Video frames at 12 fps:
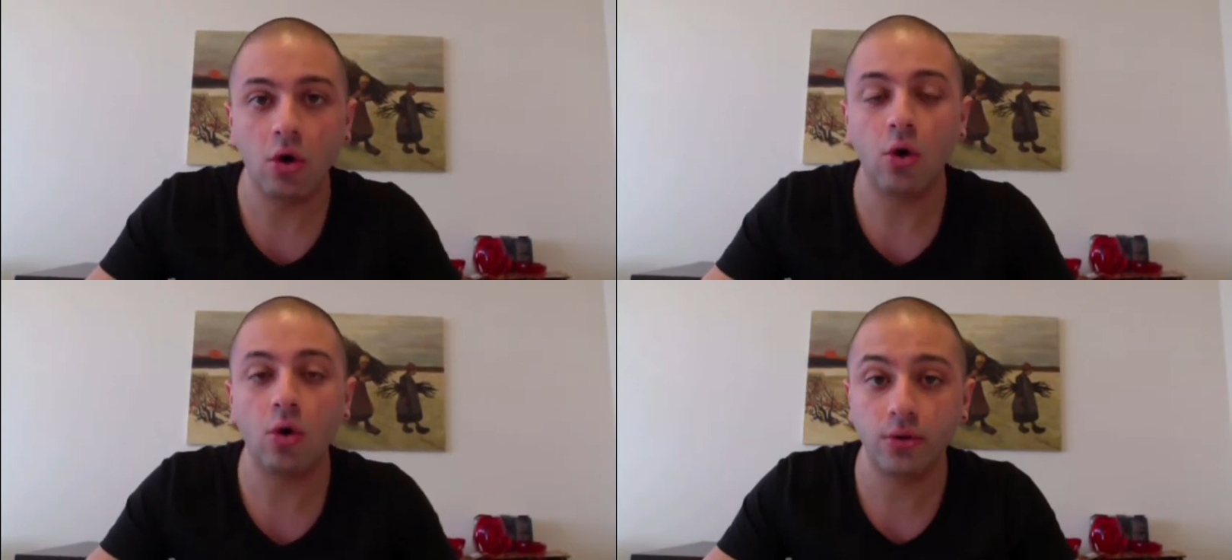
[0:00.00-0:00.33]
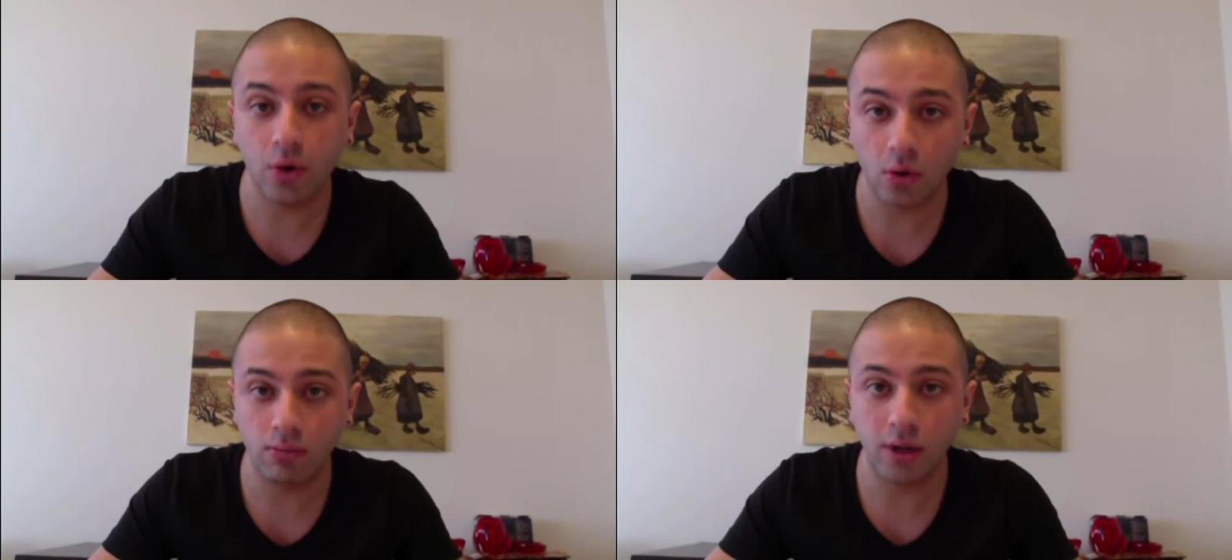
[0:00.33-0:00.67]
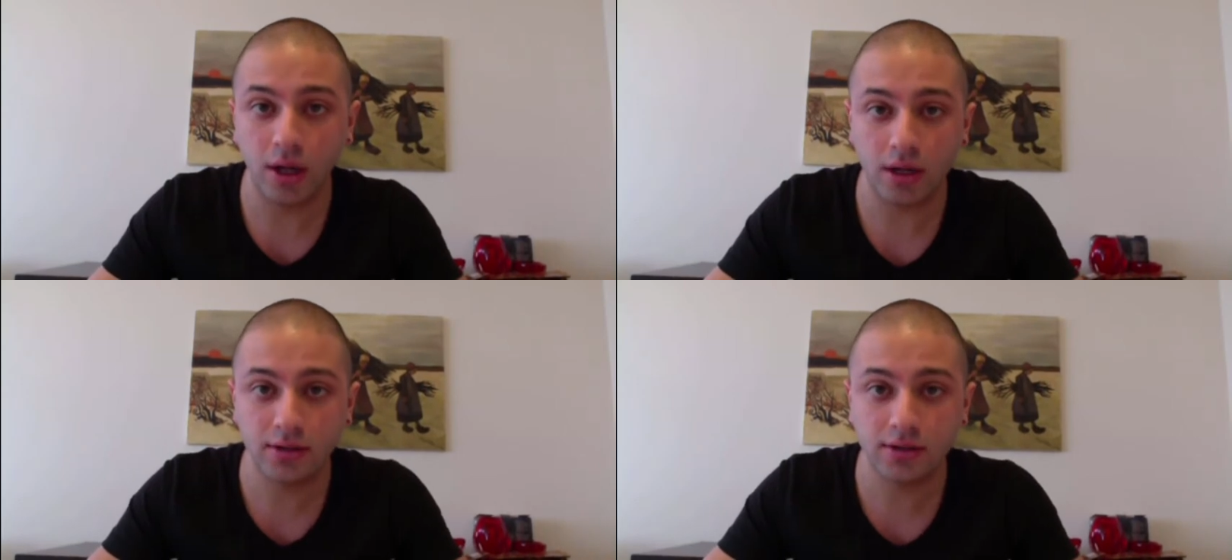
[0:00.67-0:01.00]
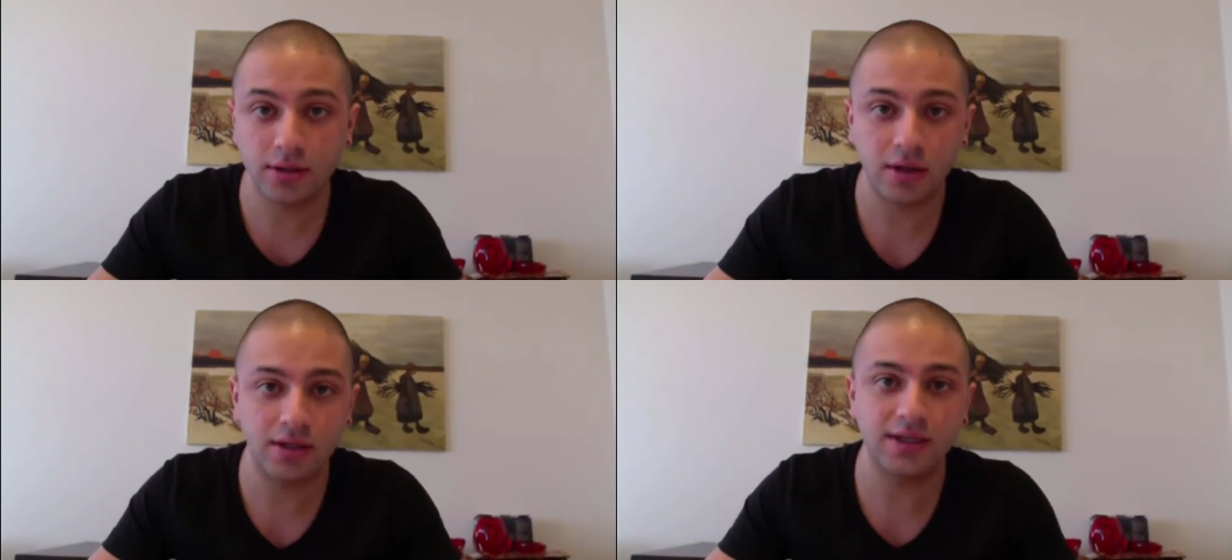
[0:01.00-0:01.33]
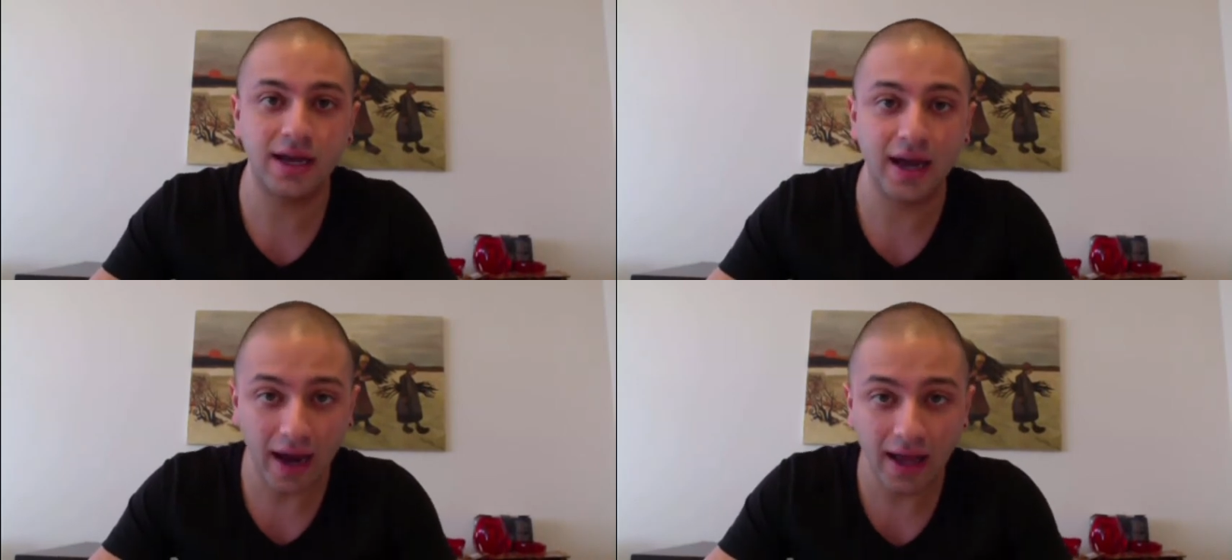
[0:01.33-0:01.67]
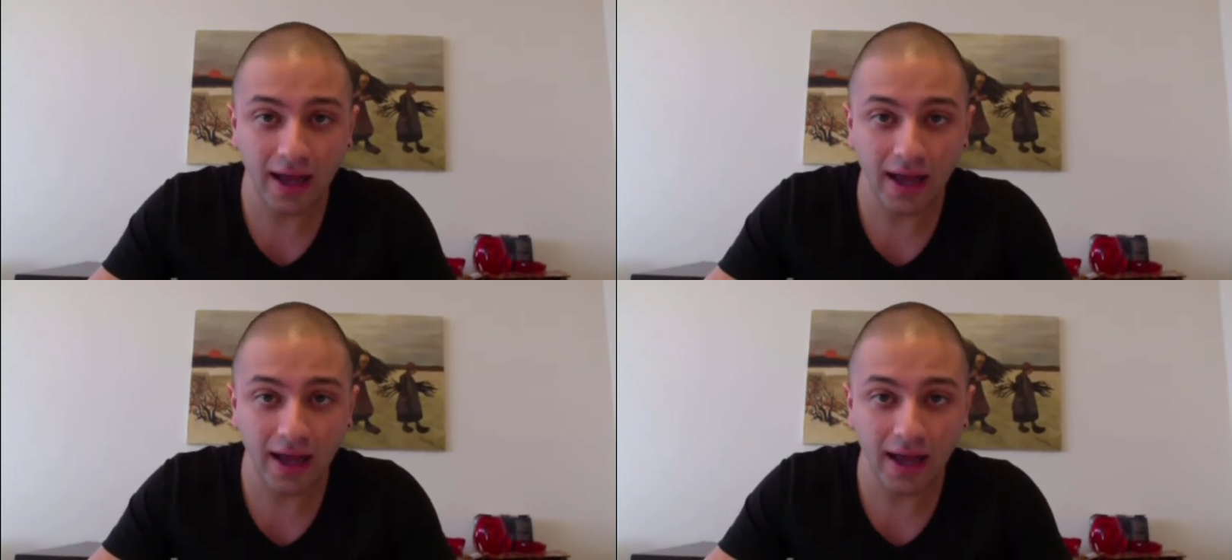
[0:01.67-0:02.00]
or code blocks, thus I
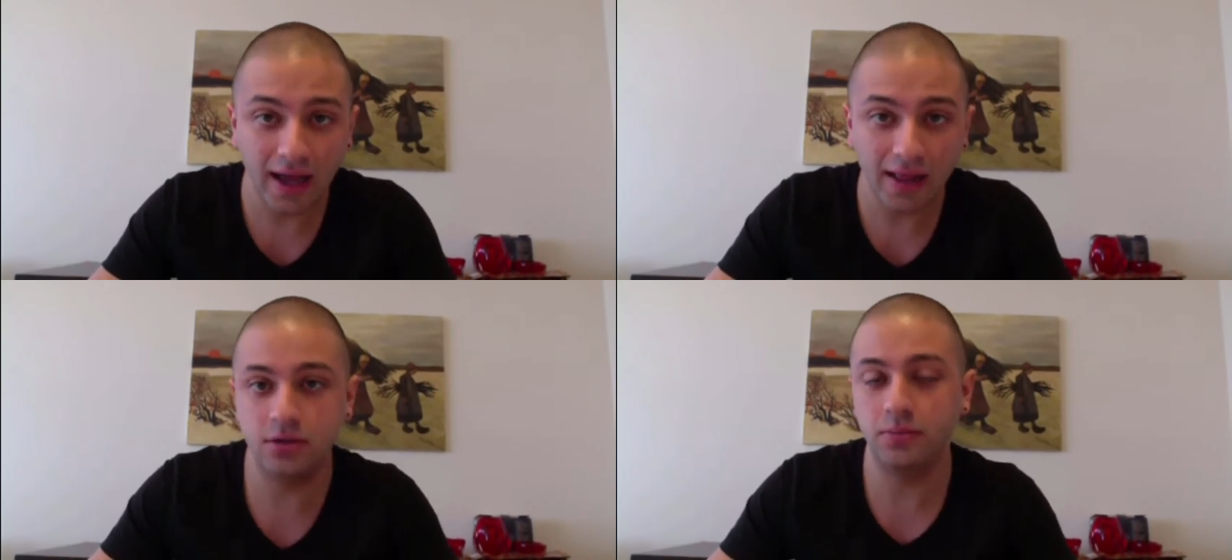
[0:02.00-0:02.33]
highly recommend